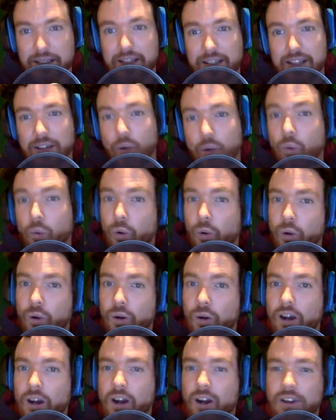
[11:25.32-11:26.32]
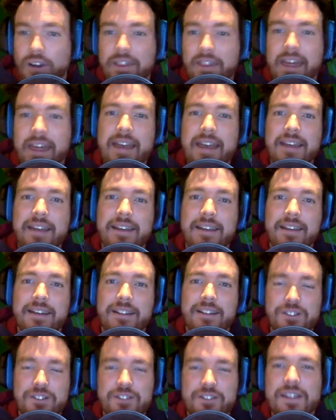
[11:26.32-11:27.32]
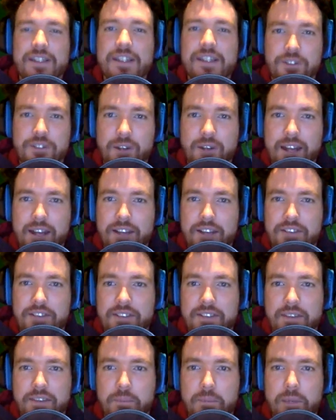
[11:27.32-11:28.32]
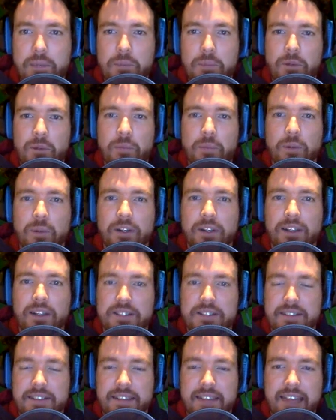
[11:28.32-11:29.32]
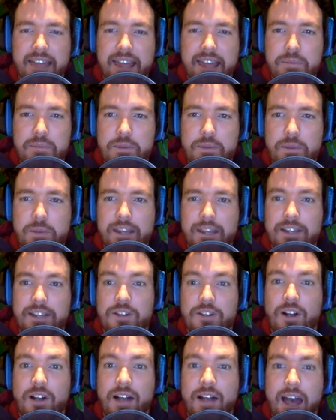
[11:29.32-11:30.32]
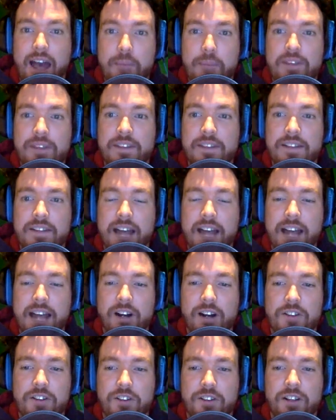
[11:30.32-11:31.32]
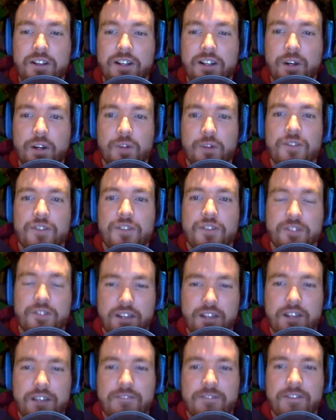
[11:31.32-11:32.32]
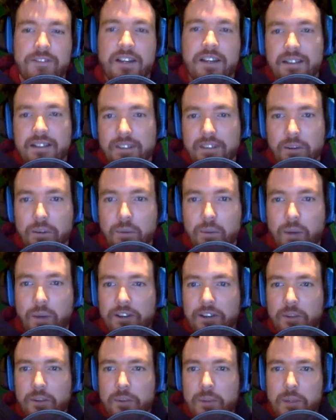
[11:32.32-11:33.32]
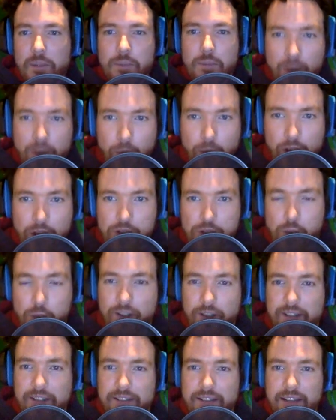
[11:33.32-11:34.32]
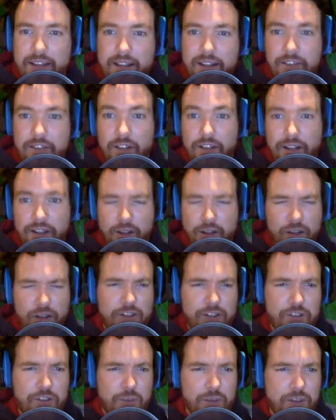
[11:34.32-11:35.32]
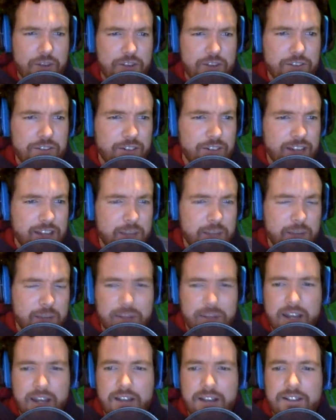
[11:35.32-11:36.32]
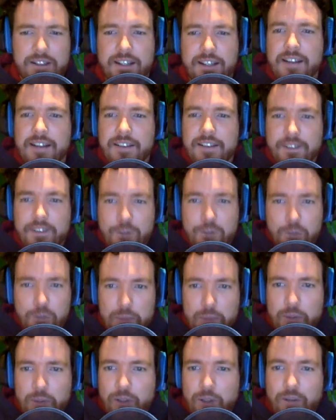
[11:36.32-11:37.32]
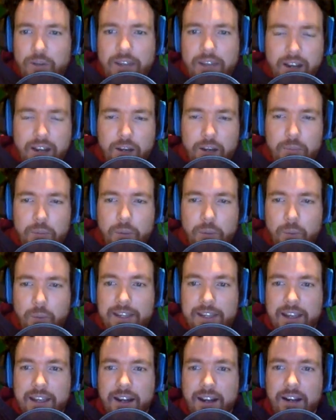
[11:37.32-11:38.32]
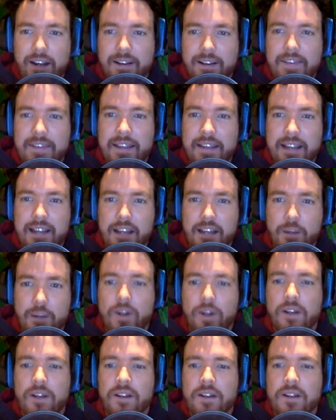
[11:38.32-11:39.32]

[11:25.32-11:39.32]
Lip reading: Or are they just Easter eggs that the people are putting into the game to make us all happy? The diehards are going to notice this stuff. The regular people that watch Walking Dead and they're like, oh, there's a Resident Evil game coming out. Those people don't care, but we care, and they kind of want to...